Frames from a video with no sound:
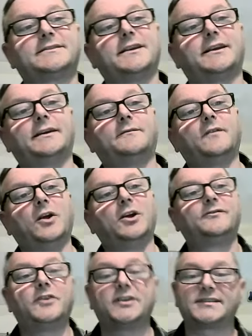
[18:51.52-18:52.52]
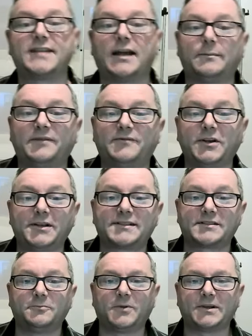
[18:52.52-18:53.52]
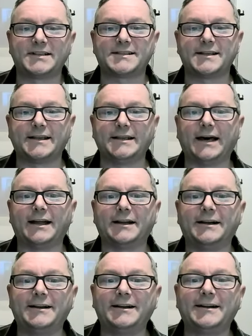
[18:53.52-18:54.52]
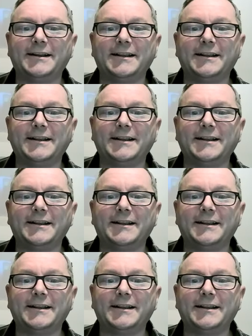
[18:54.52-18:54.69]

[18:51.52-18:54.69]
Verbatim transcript: So first time I've heard somebody say that.